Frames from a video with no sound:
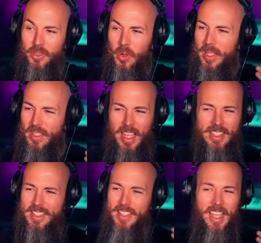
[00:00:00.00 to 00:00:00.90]
So
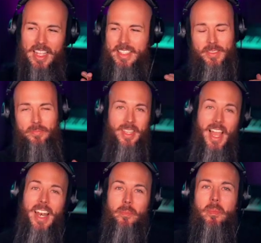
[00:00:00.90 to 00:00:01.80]
it's
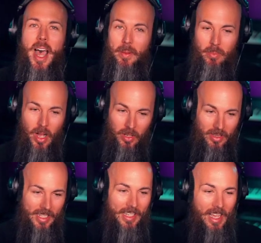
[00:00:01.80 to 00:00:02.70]
kind of
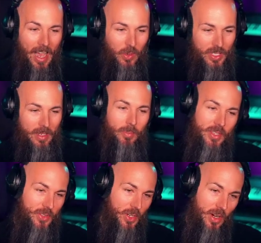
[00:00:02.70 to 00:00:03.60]
mind-boggling how deep
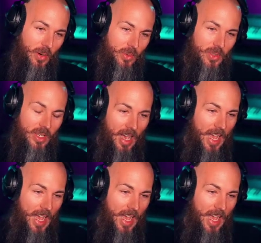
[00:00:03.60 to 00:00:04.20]
this goes.